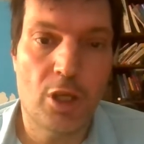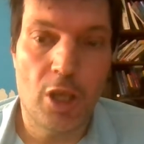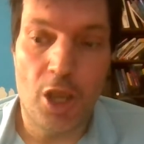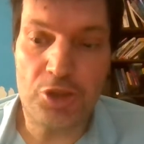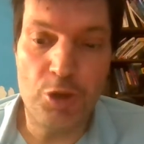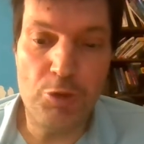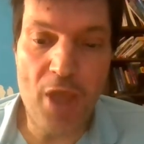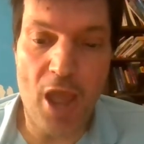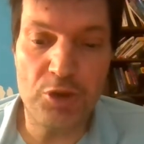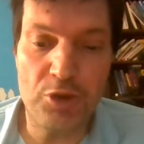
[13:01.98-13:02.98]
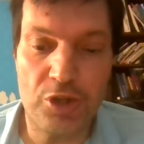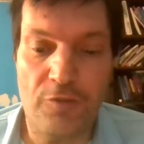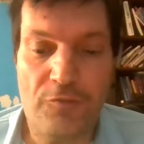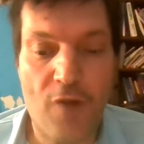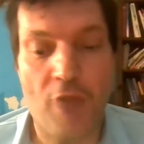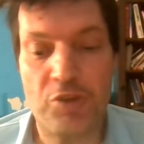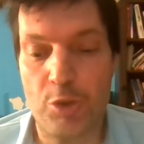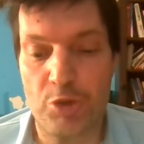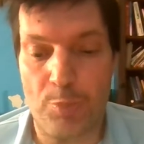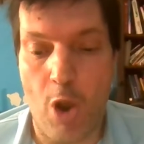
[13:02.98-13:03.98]
In 2005, she
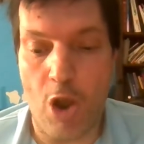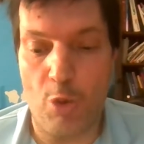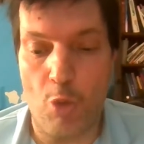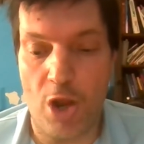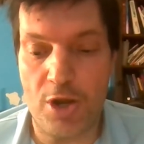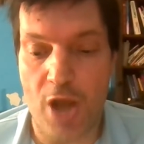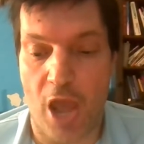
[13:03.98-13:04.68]
was a part of One Night